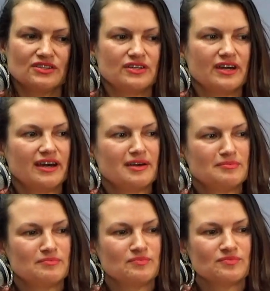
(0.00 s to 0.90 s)
So
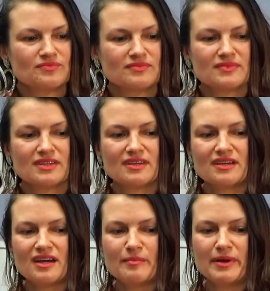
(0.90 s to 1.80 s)

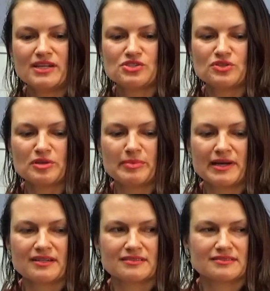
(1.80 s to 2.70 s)
I might talk
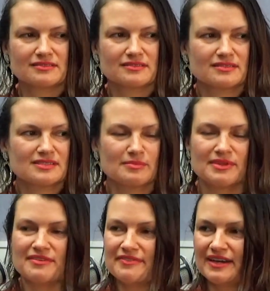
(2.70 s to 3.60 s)
about some of
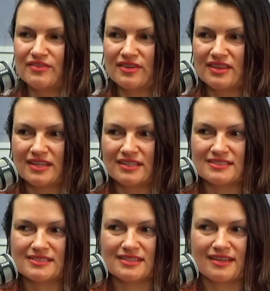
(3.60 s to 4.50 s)
the favorite
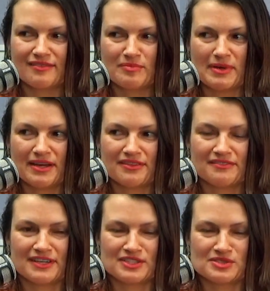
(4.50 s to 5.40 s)
things that I love about the
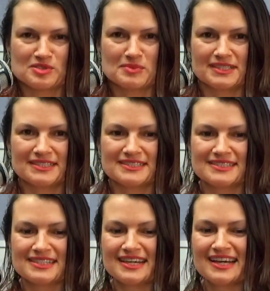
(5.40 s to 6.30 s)
facials, because
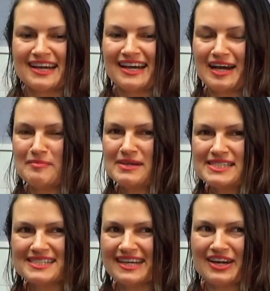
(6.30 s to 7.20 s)
I
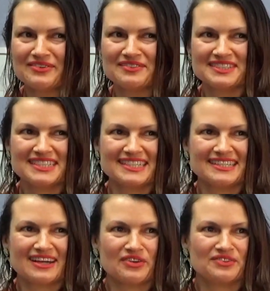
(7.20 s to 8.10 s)
must say I
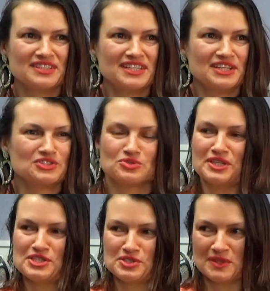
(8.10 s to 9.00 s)
really
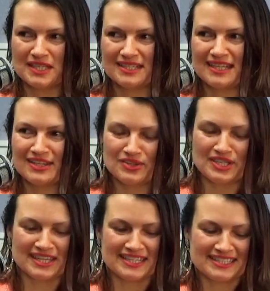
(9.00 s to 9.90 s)
enjoy doing it and
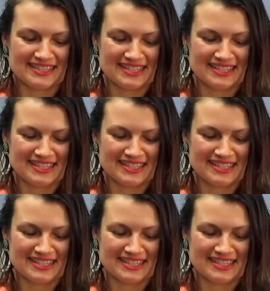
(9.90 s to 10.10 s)
learning the